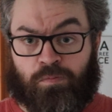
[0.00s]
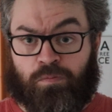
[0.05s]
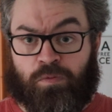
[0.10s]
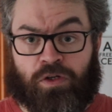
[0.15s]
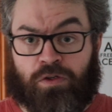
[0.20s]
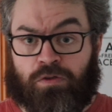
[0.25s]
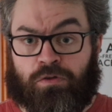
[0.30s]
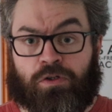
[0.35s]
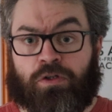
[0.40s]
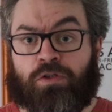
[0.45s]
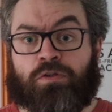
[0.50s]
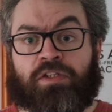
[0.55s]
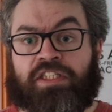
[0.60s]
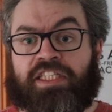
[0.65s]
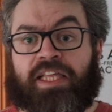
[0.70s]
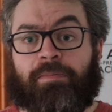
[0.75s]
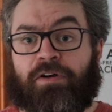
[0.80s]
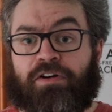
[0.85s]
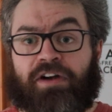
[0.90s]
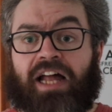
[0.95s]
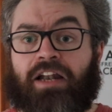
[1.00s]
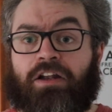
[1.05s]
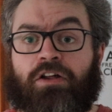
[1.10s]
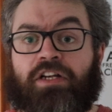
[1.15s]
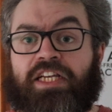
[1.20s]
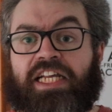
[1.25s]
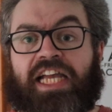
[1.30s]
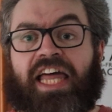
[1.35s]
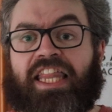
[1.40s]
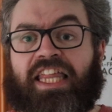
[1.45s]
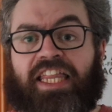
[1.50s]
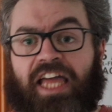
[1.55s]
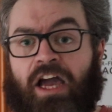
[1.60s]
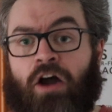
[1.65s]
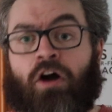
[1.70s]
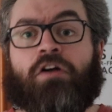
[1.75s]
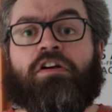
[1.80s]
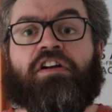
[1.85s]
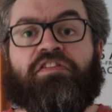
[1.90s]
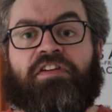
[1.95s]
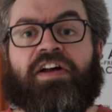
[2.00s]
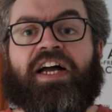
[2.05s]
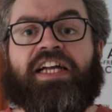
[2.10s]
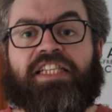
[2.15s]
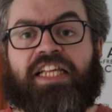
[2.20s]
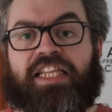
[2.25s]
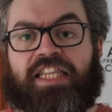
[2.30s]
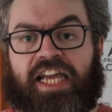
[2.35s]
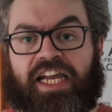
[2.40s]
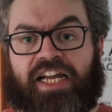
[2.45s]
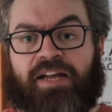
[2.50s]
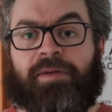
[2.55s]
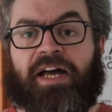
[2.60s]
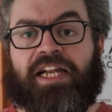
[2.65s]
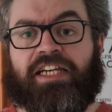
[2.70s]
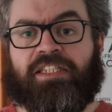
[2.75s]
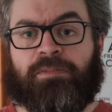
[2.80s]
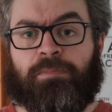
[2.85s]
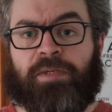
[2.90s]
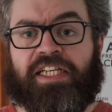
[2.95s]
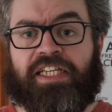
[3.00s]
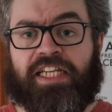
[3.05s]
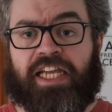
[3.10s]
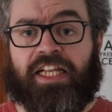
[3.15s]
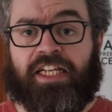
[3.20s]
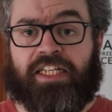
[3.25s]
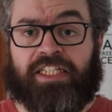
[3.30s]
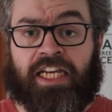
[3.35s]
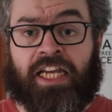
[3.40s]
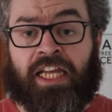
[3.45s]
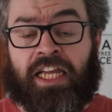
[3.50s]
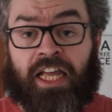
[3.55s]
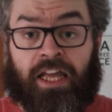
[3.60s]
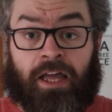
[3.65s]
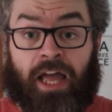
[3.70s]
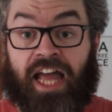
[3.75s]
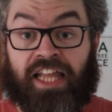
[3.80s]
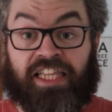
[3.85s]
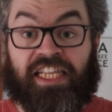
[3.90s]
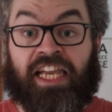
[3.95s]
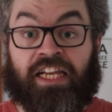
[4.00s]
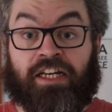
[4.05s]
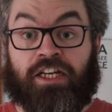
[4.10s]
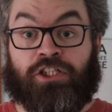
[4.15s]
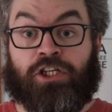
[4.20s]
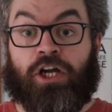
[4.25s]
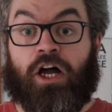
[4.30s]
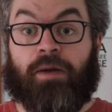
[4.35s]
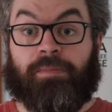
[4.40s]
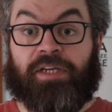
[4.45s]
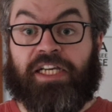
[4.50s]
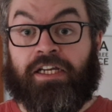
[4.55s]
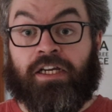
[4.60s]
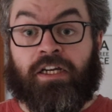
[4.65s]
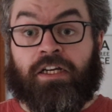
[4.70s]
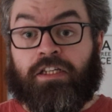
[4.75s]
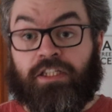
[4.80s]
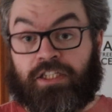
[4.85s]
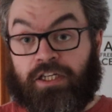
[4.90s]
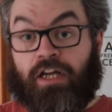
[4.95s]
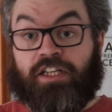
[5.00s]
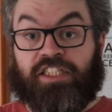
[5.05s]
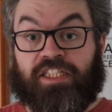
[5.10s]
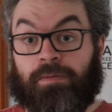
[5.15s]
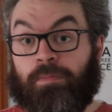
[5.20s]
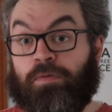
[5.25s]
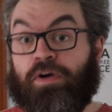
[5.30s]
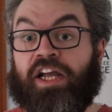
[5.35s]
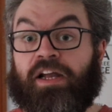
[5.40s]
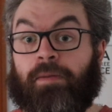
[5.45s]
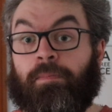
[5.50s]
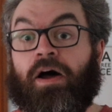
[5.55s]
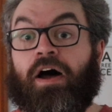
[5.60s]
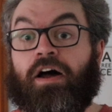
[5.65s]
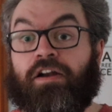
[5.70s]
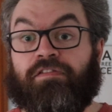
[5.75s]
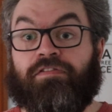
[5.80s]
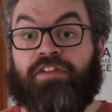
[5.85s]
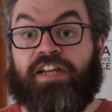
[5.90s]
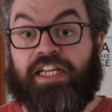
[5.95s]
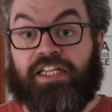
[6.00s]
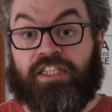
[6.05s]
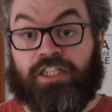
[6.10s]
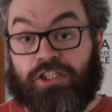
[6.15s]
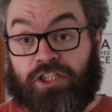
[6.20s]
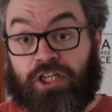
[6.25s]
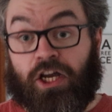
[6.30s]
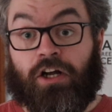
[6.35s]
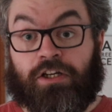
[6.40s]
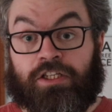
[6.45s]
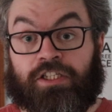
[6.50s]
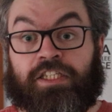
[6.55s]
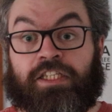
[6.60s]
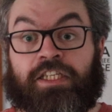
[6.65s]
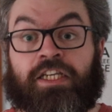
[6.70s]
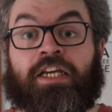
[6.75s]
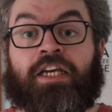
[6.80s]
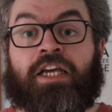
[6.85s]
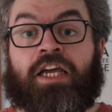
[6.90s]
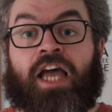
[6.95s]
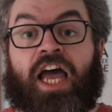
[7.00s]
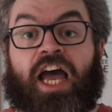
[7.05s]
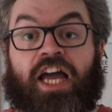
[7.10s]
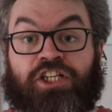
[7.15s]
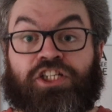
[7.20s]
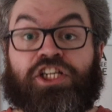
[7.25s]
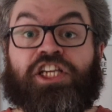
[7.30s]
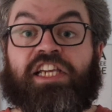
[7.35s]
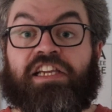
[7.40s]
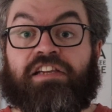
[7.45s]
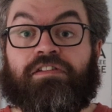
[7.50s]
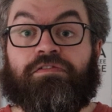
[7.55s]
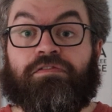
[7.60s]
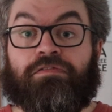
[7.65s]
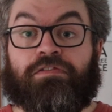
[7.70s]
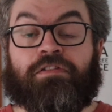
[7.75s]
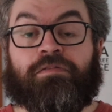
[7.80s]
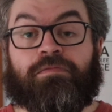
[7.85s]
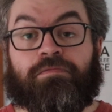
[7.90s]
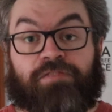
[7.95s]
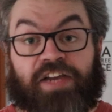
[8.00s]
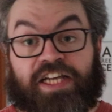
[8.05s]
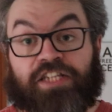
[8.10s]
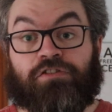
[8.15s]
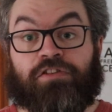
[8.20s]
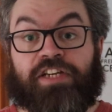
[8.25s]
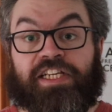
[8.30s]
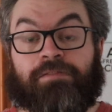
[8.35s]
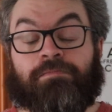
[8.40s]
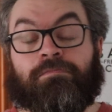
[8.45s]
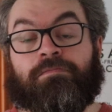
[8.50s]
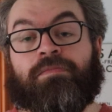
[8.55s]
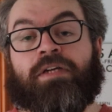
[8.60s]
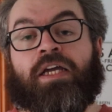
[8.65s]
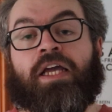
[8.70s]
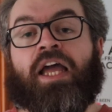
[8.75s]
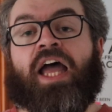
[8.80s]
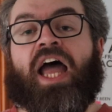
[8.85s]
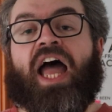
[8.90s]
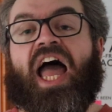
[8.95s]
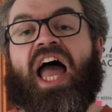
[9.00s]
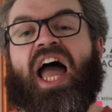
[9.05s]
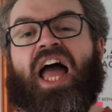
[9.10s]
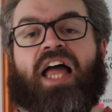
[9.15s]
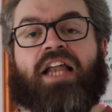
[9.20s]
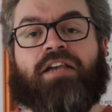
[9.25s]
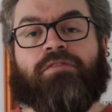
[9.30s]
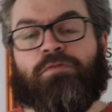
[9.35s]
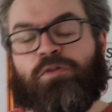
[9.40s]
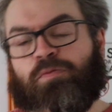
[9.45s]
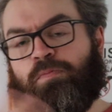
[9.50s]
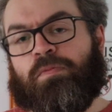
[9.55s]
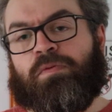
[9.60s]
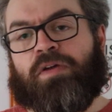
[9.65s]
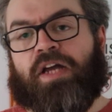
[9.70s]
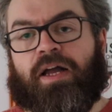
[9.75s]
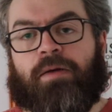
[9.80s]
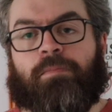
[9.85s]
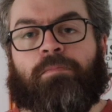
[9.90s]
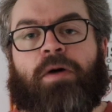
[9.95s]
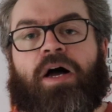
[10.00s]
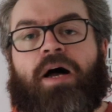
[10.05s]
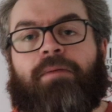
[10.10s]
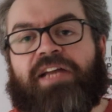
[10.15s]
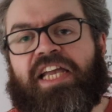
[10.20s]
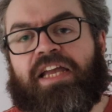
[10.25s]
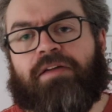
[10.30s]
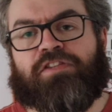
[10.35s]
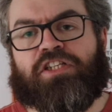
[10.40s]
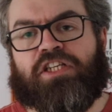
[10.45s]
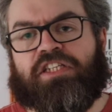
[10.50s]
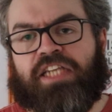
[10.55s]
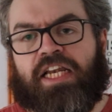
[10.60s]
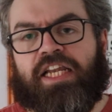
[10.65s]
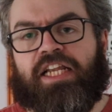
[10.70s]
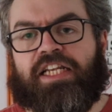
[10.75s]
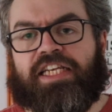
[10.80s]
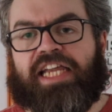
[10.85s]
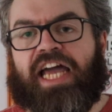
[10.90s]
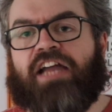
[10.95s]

lose their morale altogether, they're horrified that their commander's been killed, and the English army starts to break apart and flee, and the Scots achieve victory. And Barber gives us a little